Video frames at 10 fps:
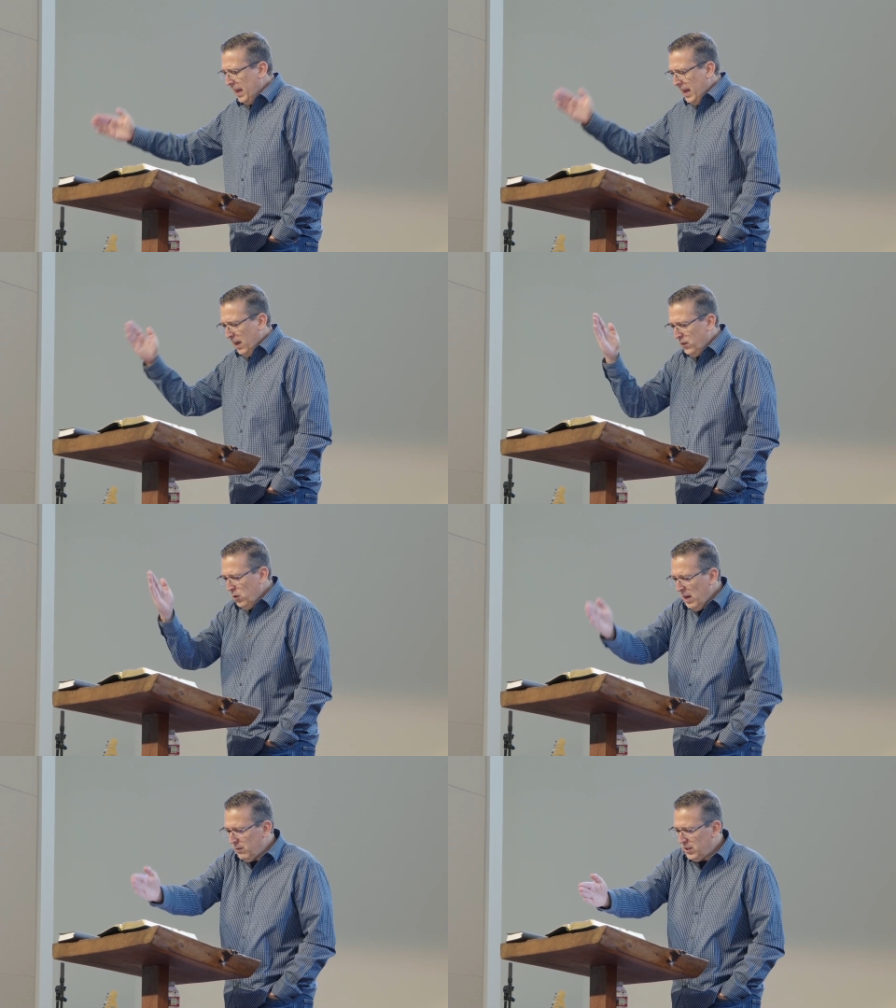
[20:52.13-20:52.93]
Have you
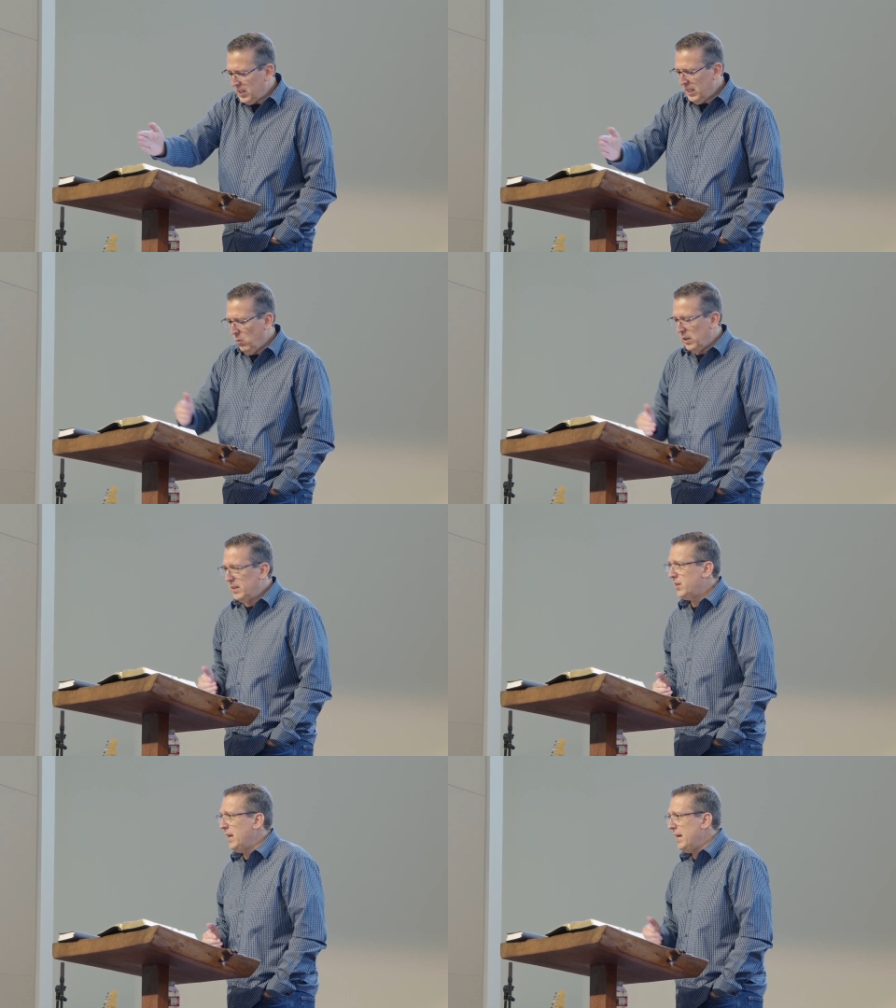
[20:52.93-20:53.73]
never seen where it
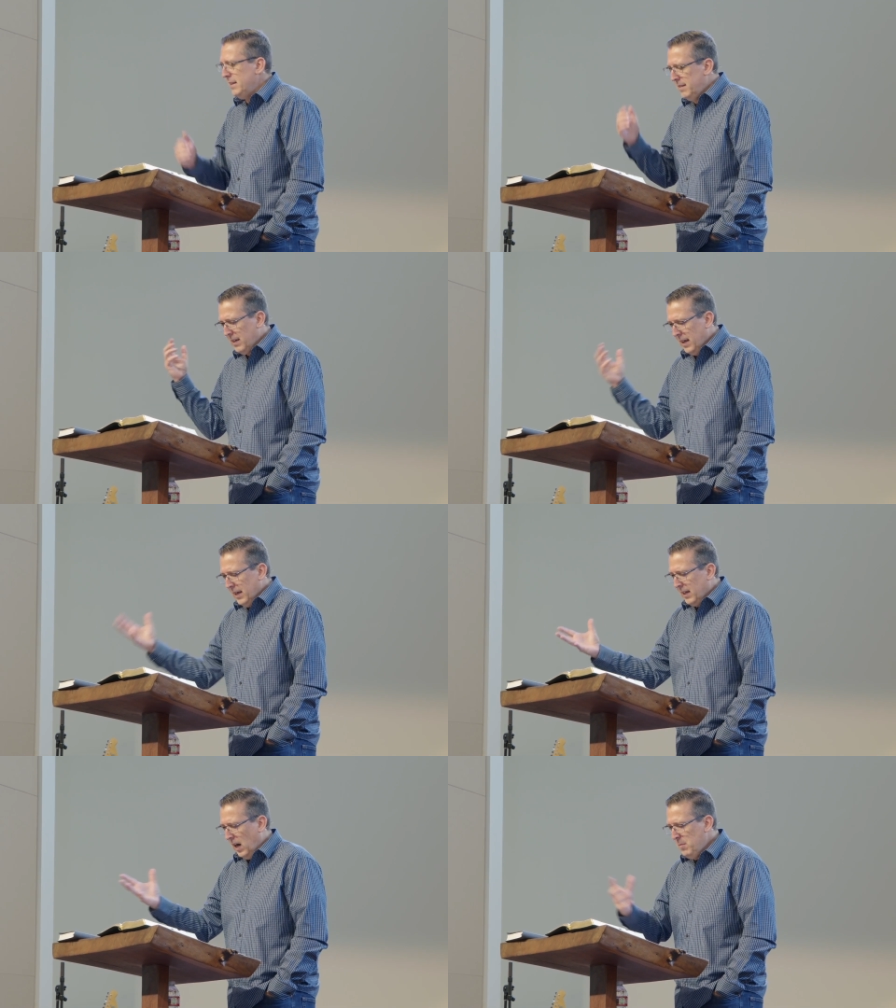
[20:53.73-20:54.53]
says,
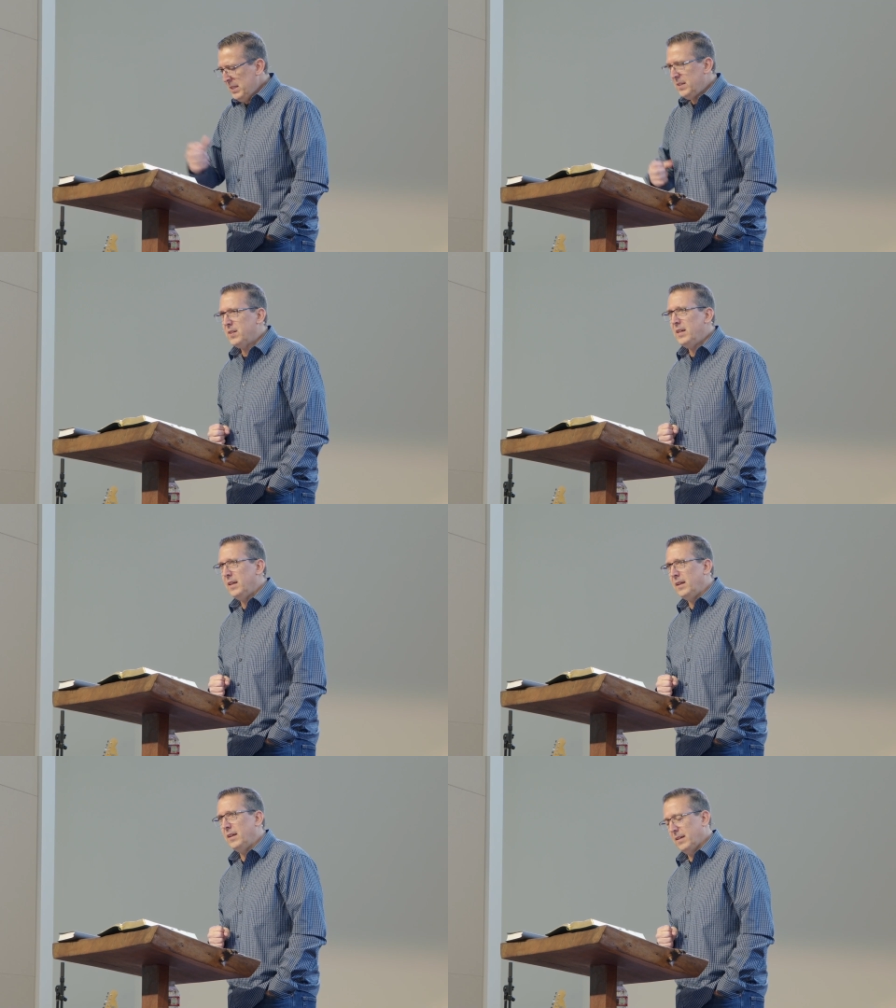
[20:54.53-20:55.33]
Come and see?